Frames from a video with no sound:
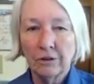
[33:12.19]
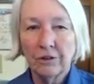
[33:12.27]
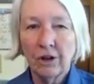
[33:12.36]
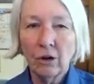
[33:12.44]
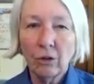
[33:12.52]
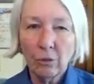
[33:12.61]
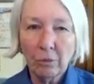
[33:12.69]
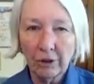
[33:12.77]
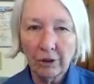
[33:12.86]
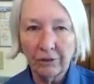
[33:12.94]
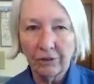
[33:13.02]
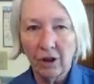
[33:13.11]
to tell the
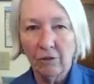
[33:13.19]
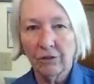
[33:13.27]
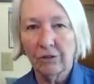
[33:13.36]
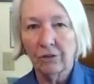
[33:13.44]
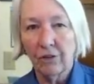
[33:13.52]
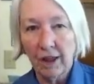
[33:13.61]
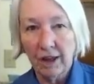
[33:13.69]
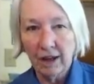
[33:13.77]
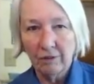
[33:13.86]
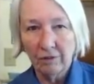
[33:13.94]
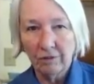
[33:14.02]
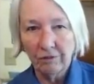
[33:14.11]
police officer they
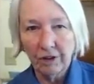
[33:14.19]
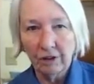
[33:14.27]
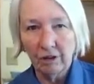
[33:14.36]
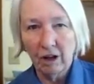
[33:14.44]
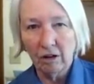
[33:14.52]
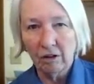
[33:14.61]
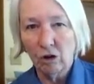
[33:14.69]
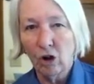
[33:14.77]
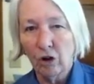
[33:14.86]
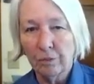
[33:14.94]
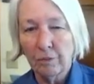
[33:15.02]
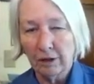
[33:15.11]
have a fetal
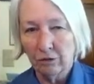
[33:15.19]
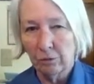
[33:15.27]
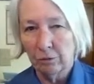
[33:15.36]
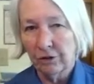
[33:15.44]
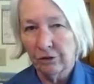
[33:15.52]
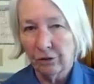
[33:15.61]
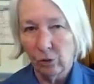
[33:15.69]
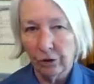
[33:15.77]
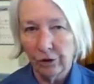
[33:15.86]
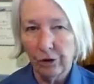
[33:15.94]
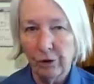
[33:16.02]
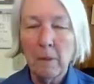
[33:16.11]
alcohol spectrum
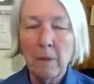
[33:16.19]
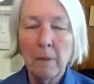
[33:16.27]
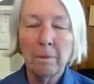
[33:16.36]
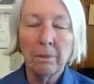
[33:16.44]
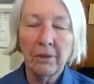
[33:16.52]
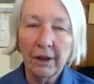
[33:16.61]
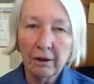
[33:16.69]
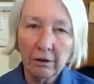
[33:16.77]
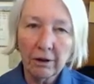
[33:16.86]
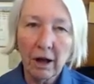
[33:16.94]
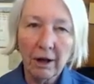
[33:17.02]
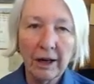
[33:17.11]
disorder. They
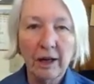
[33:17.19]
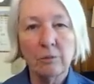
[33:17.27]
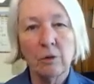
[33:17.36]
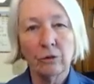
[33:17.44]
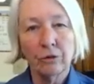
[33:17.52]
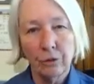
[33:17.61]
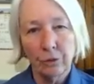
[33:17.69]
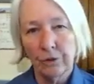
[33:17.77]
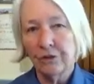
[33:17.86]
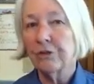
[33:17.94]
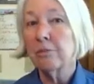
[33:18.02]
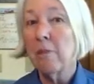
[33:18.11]
are not able to
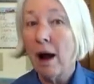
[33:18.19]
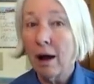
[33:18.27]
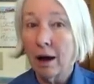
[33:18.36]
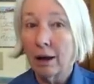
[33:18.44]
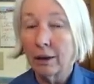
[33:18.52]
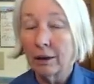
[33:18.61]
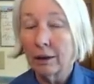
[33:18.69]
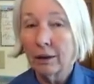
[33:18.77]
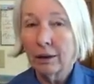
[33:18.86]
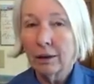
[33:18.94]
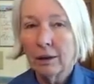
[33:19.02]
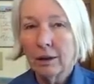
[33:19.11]
respond
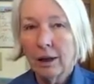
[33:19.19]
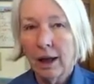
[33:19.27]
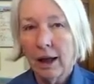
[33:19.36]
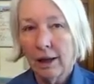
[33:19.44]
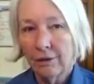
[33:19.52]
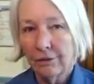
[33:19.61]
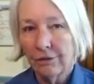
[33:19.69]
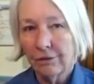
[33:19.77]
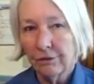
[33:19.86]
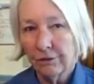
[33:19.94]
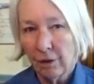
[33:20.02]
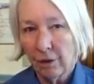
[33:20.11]

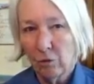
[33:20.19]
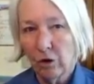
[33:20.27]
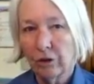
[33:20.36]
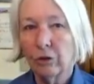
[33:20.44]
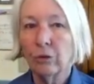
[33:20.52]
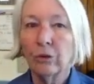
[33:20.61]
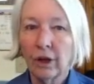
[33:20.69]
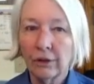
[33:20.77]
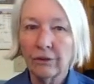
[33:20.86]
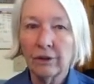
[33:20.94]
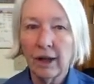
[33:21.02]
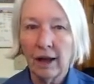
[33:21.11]
as someone who
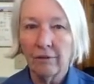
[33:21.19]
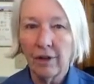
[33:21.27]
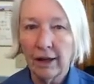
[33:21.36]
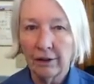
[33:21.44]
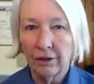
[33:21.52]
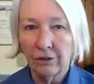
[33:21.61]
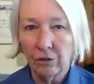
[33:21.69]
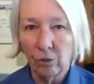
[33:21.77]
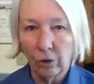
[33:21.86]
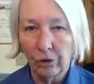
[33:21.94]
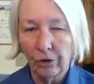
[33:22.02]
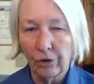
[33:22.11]
doesn't have that
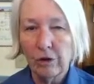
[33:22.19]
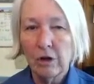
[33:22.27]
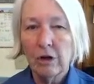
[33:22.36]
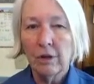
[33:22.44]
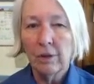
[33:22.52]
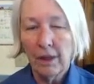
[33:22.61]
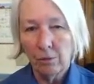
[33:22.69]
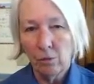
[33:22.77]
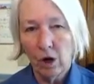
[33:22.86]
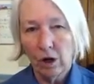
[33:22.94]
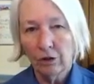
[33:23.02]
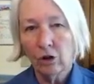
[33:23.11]
disorder. They
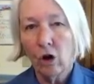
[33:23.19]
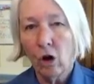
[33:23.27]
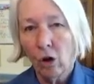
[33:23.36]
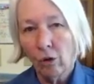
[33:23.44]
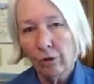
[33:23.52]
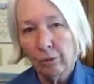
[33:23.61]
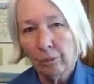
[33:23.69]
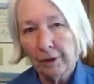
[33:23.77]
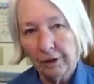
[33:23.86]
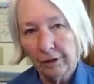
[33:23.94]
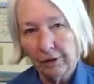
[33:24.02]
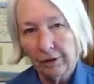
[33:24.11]
want to call their
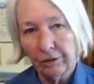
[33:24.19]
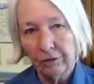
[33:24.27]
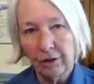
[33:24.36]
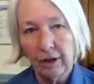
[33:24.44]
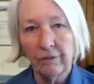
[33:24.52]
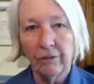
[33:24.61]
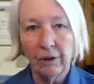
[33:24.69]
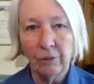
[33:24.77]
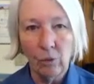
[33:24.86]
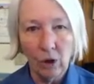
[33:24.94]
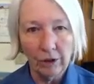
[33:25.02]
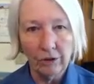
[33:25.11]
parents and
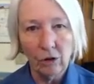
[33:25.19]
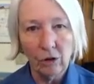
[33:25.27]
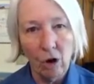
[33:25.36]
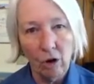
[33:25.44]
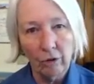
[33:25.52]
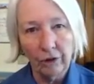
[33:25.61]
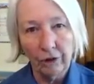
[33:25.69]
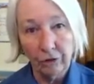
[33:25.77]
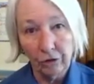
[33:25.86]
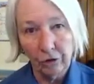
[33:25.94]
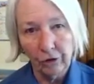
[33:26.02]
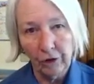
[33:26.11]
they want to call an
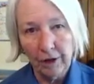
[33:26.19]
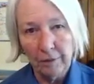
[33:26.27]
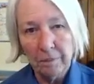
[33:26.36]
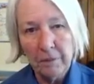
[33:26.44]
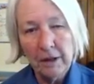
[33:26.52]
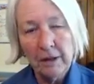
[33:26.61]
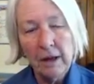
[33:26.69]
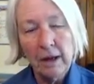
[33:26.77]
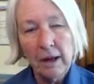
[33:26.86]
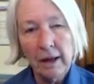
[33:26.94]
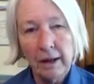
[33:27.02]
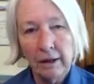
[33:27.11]
attorney.
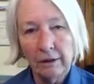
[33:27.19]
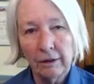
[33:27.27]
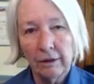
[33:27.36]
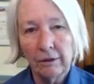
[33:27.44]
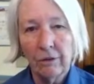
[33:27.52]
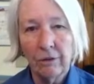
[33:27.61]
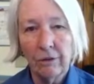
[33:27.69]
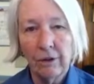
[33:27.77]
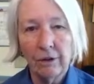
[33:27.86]
And